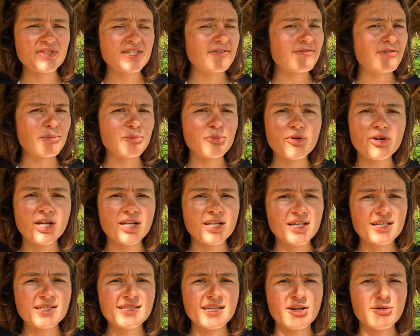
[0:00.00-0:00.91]
different
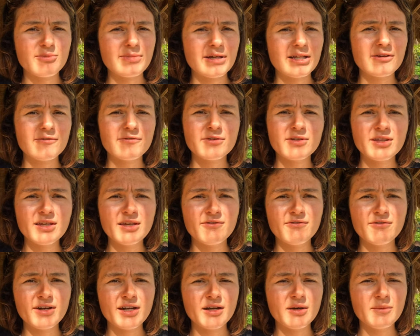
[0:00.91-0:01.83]
products that are better for the
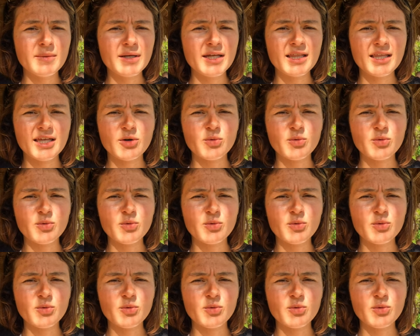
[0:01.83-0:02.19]
environment.